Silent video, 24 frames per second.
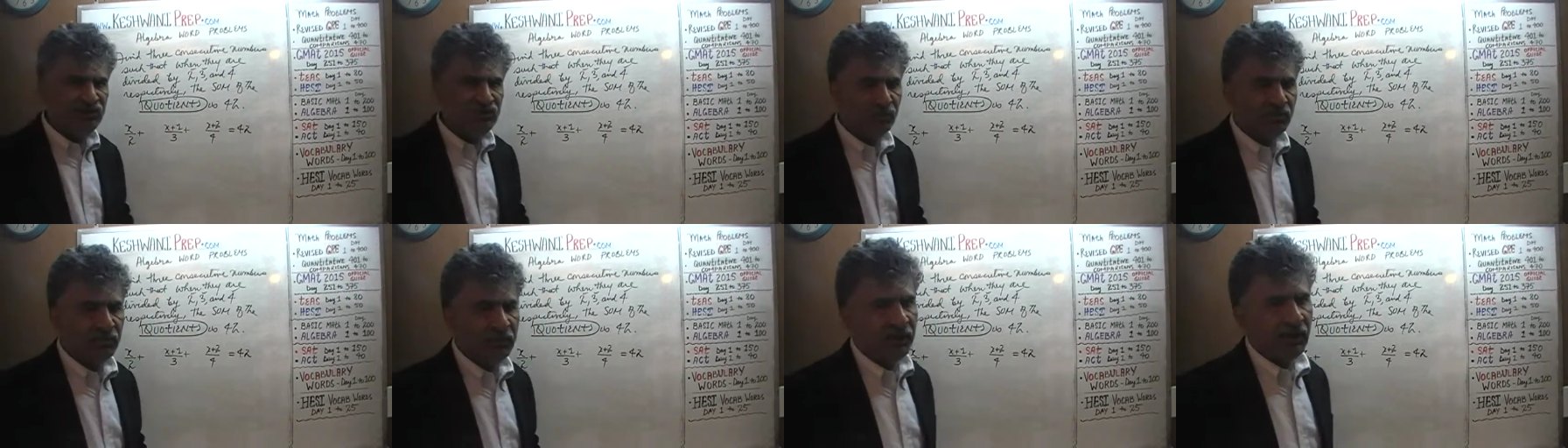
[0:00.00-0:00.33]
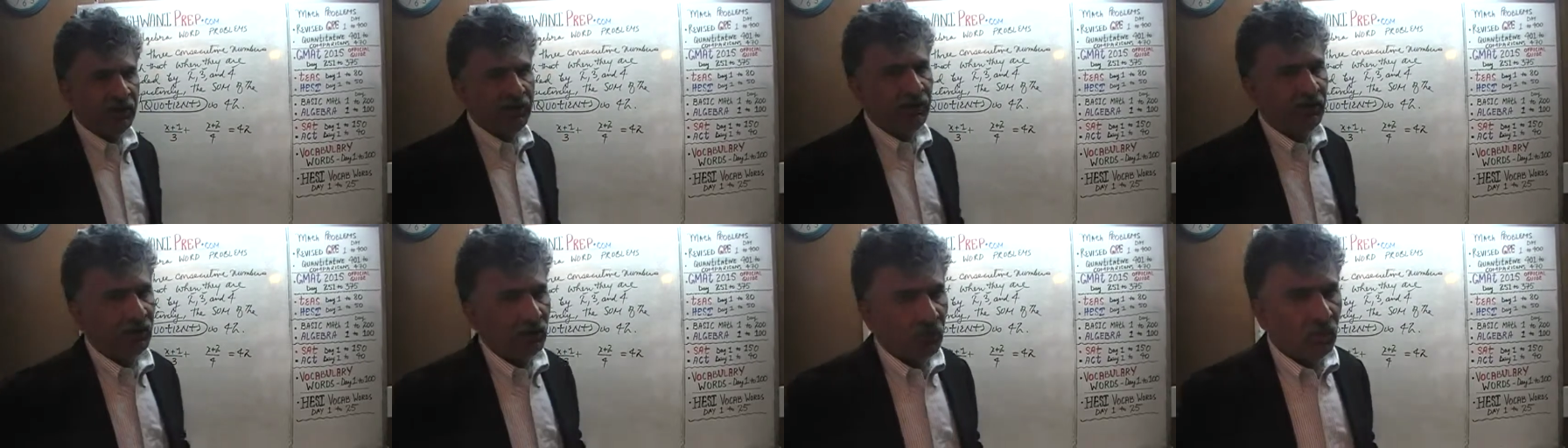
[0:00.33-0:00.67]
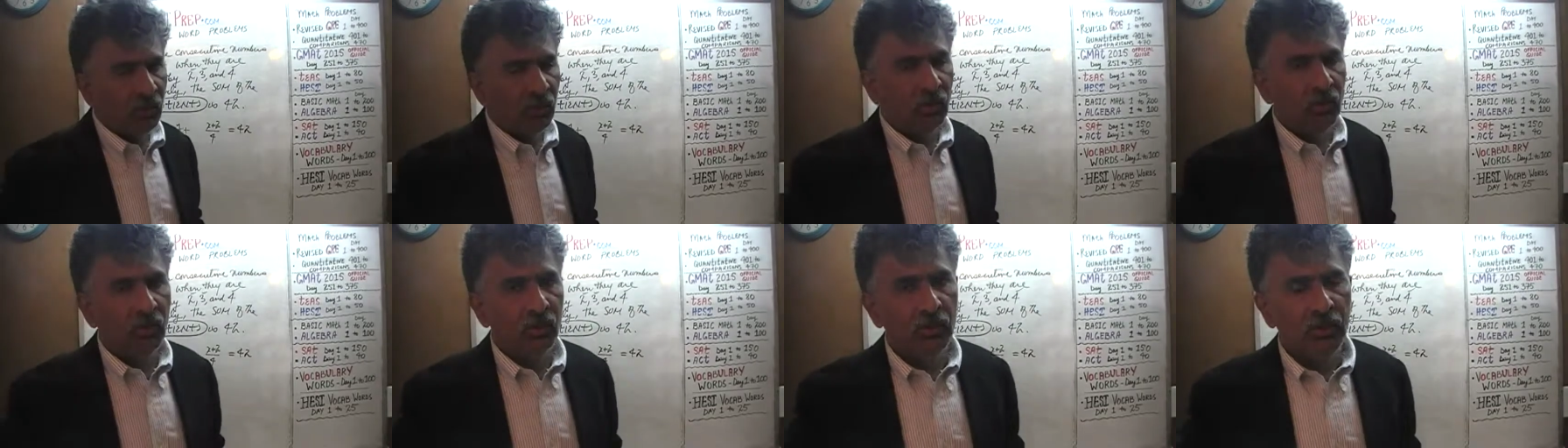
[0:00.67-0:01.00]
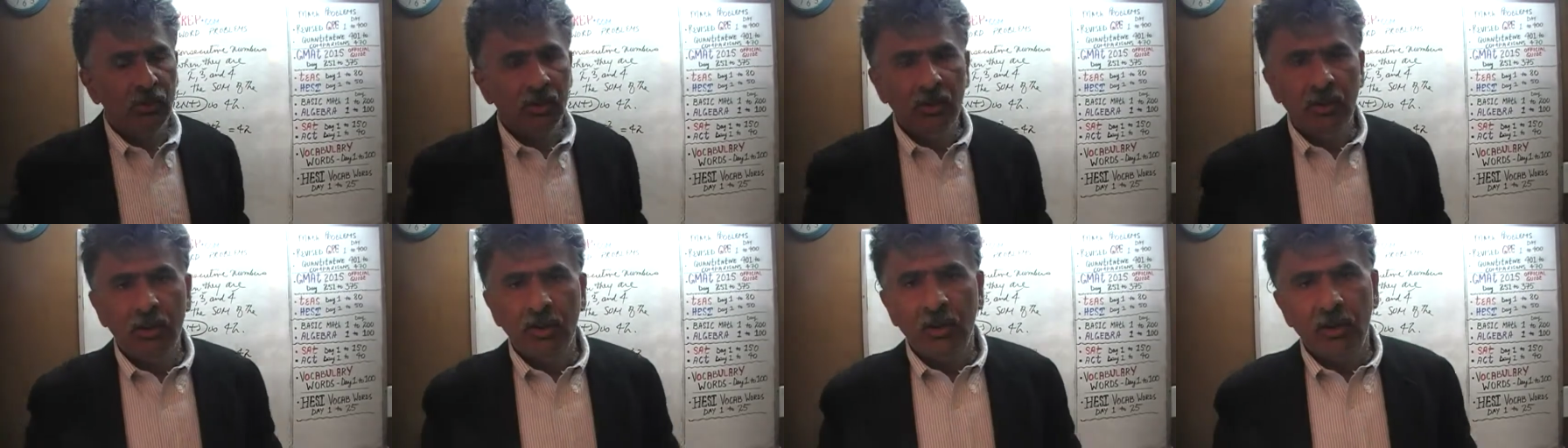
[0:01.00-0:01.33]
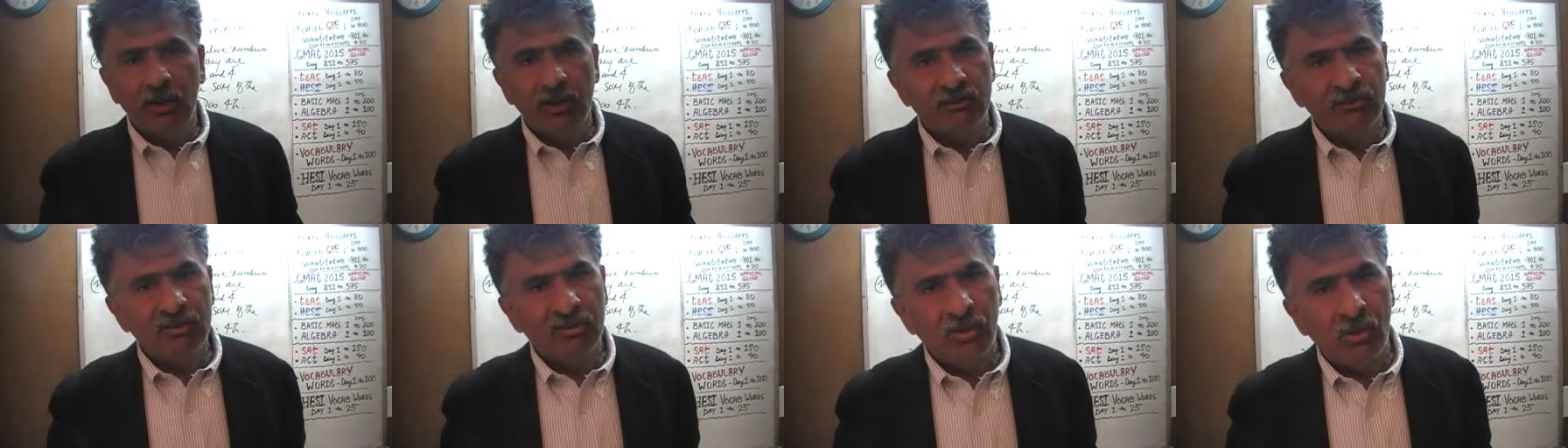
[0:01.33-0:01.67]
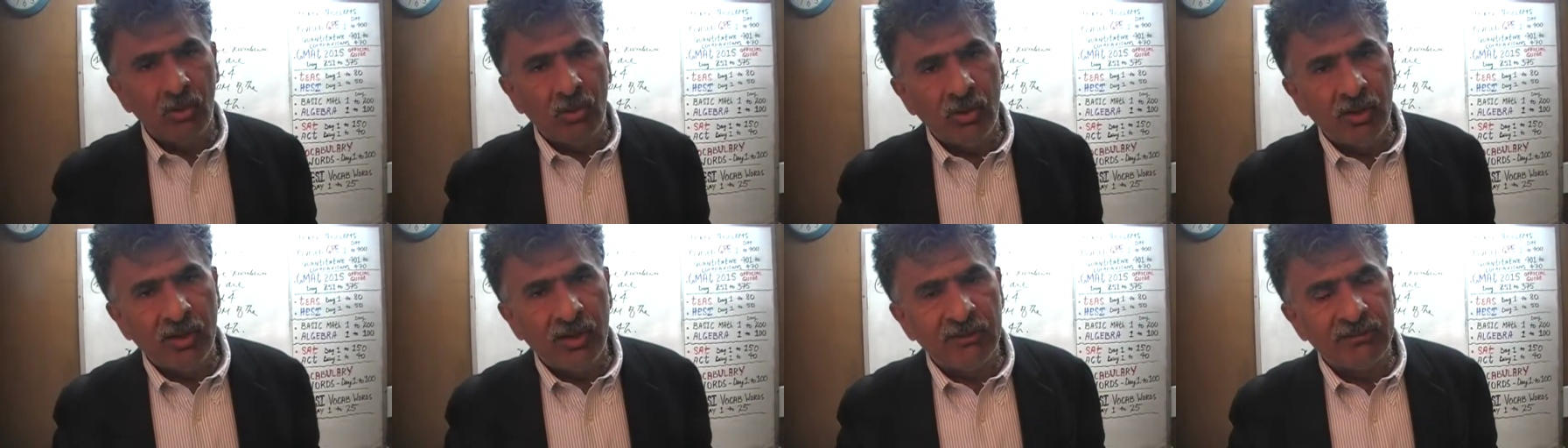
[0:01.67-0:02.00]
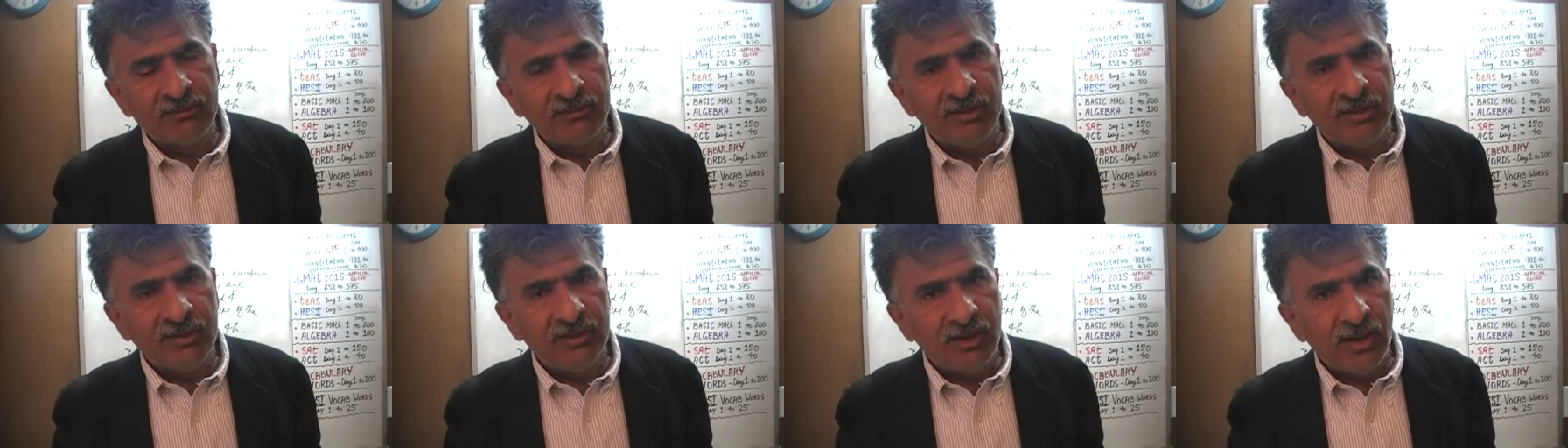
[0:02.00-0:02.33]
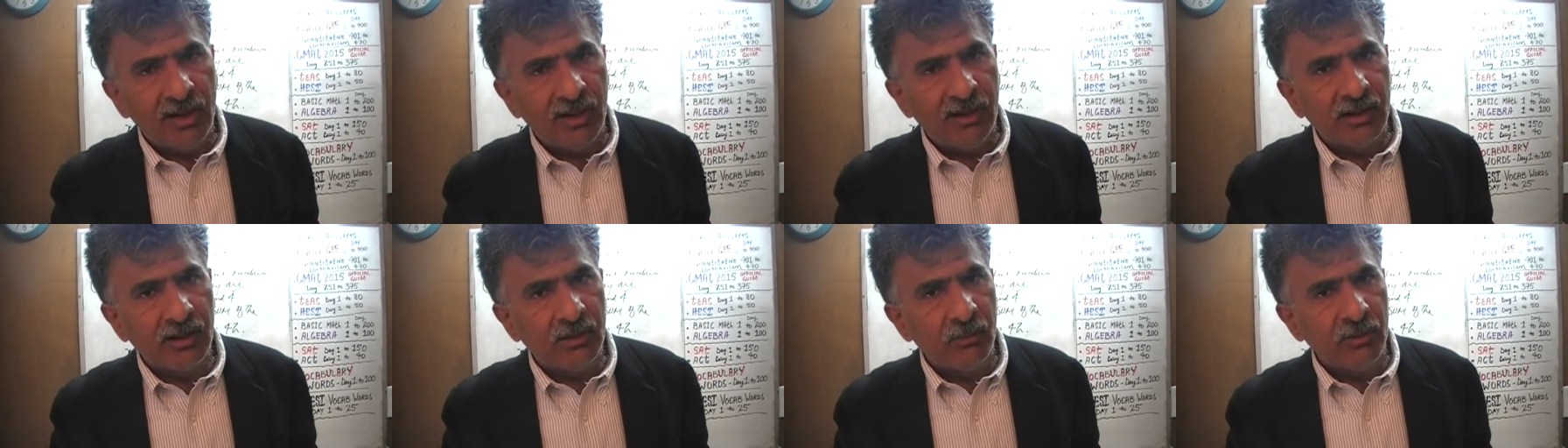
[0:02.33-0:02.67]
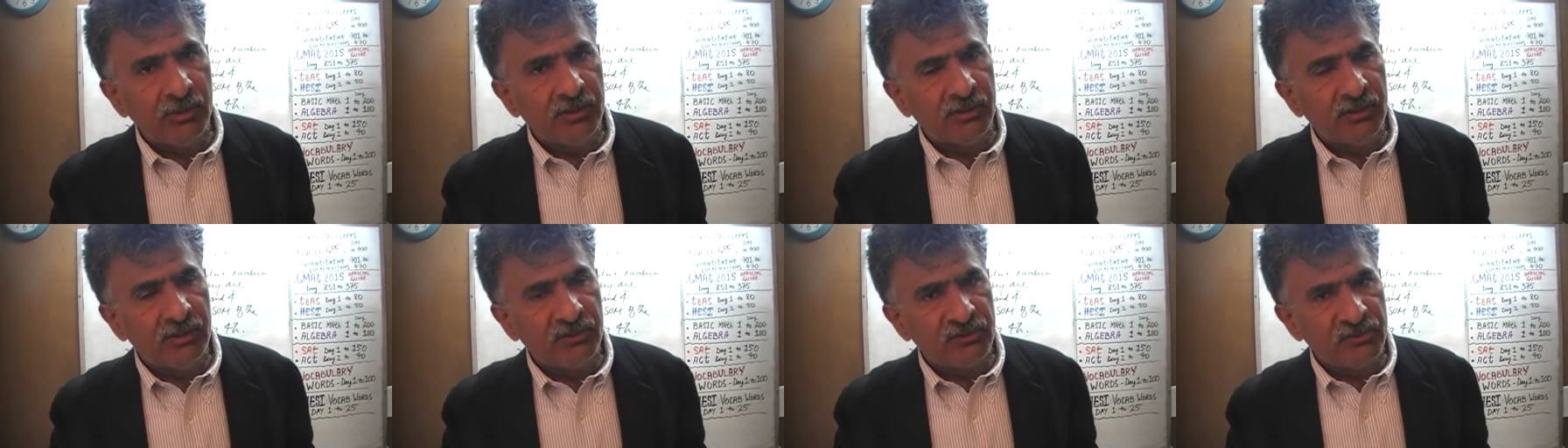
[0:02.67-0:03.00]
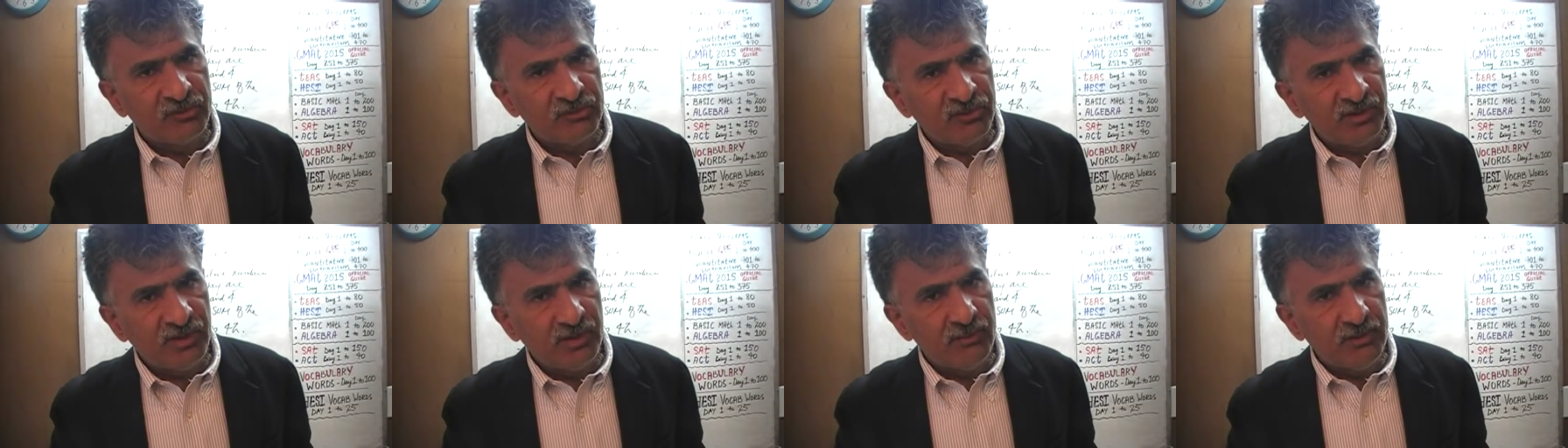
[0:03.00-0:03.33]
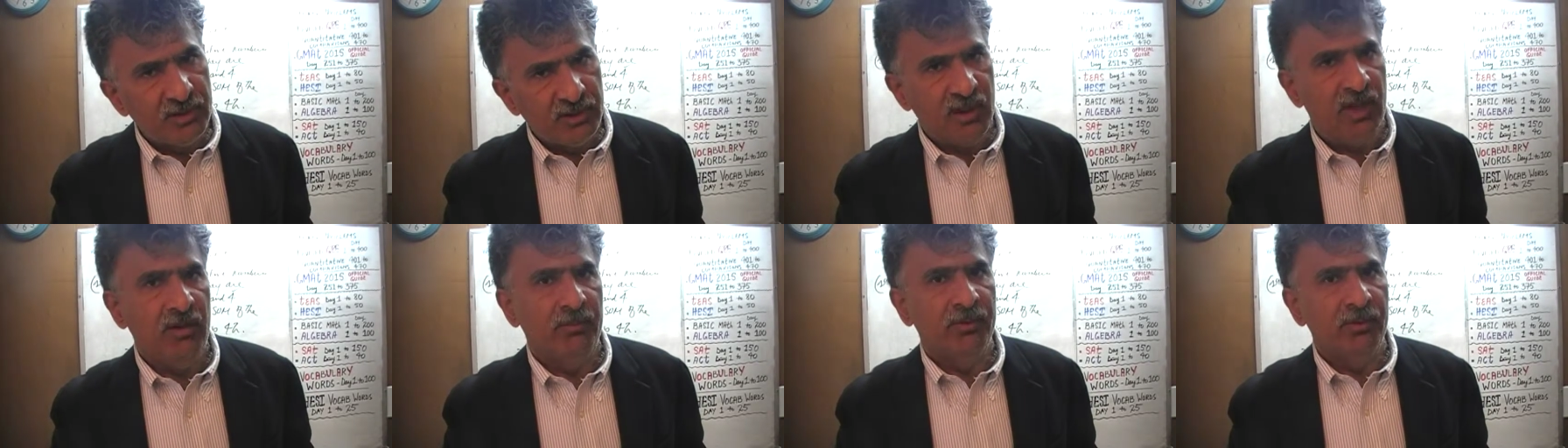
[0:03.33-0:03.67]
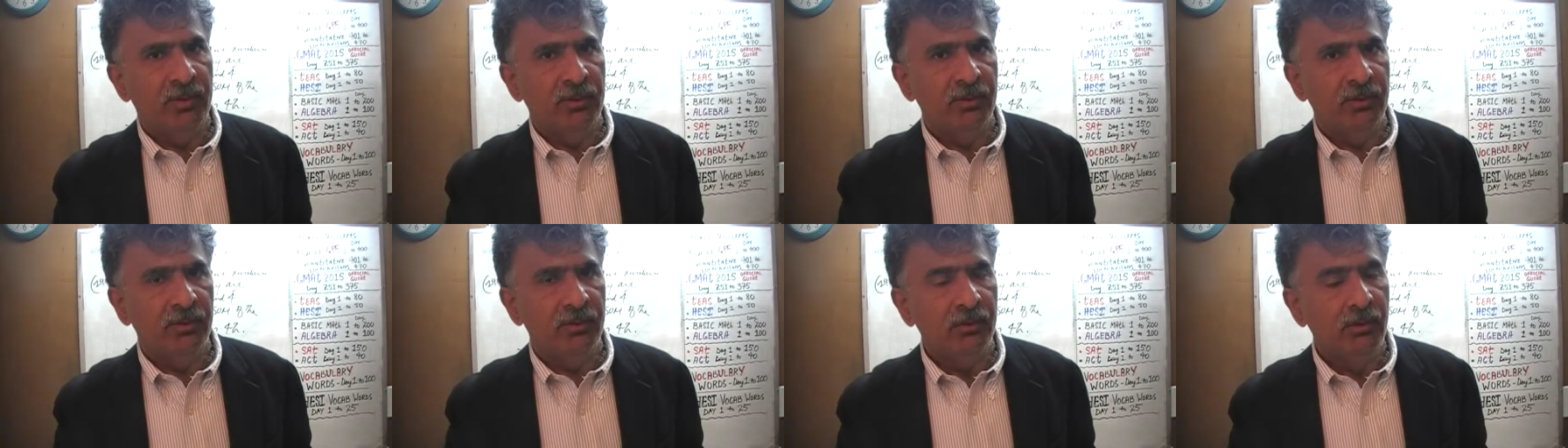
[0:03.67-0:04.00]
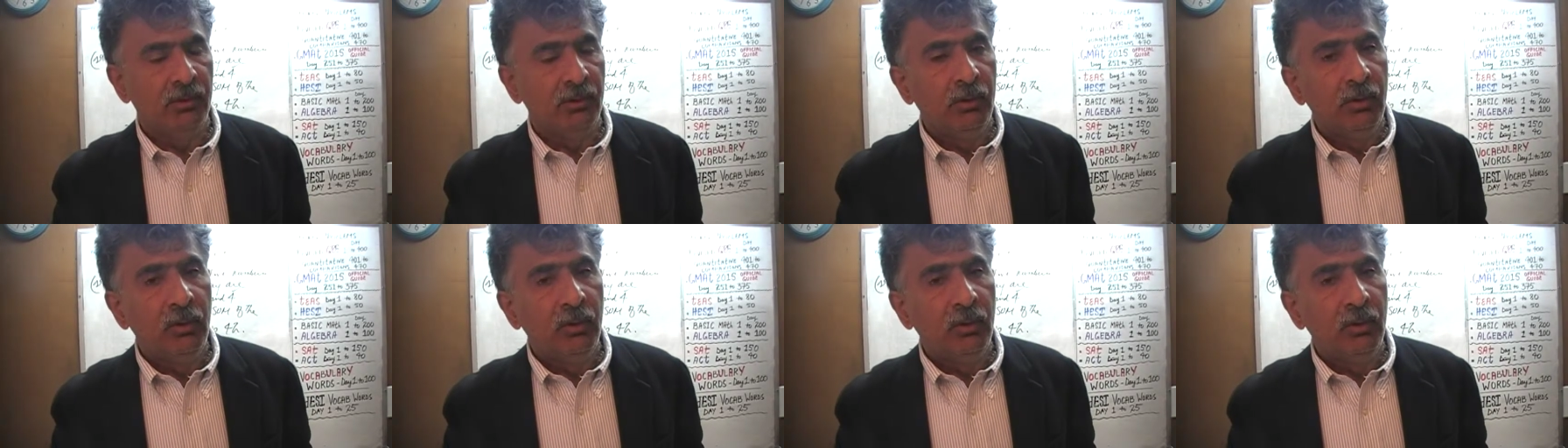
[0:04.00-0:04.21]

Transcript: to play any role as long as the entire equation has the same denominator.